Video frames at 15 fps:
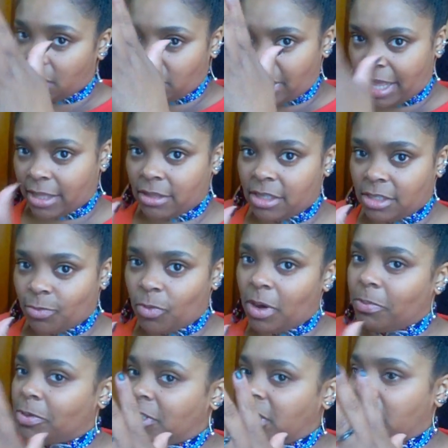like this one
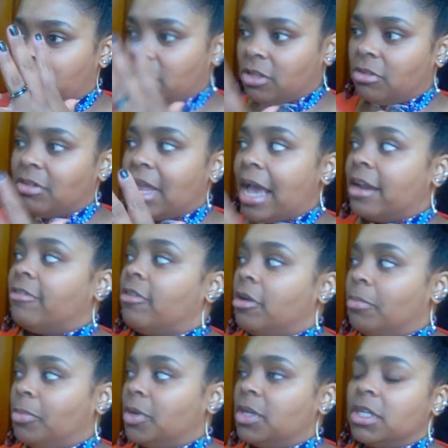particular line of her
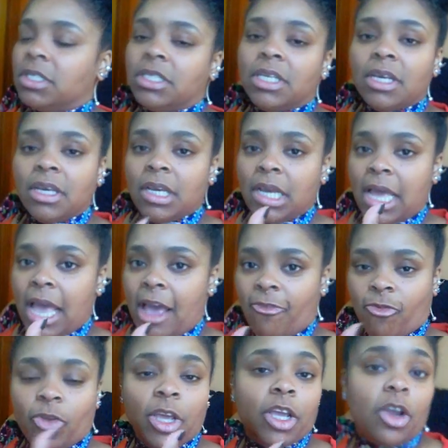books,
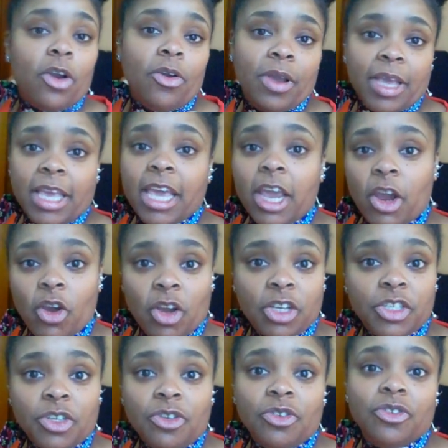have recurring
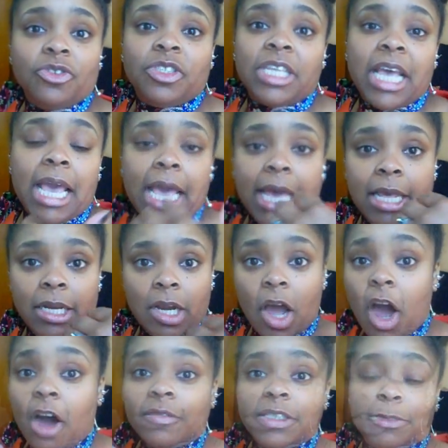characters and
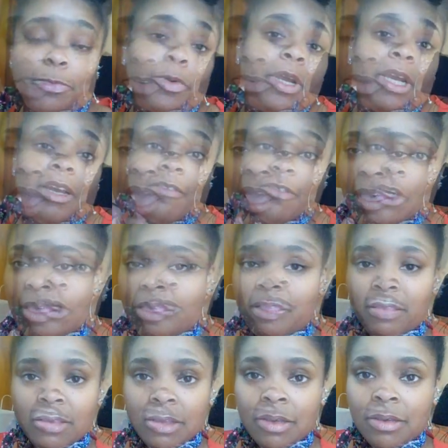offspring of
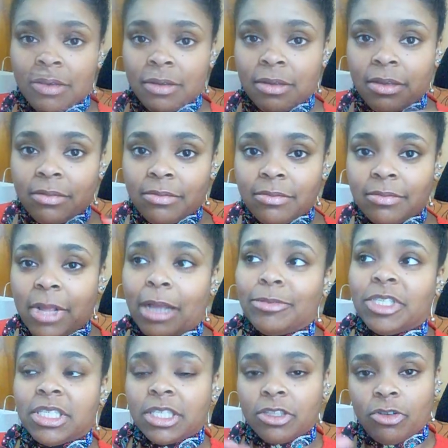those characters. I'm
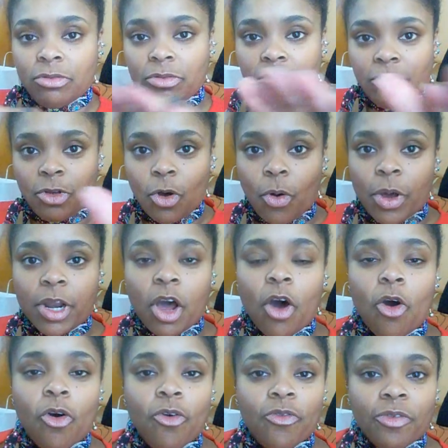just going
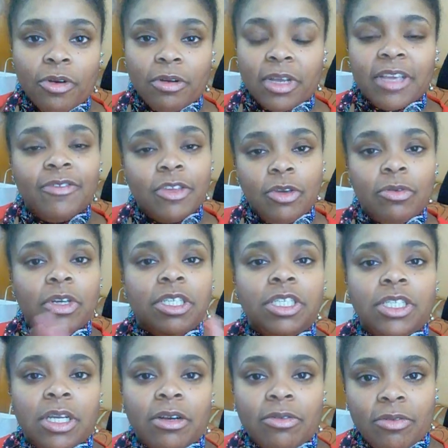over, giving you a
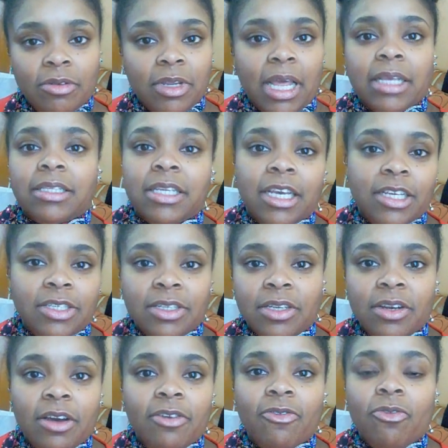
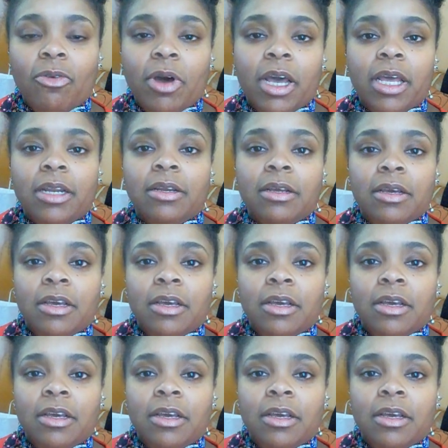generalization of what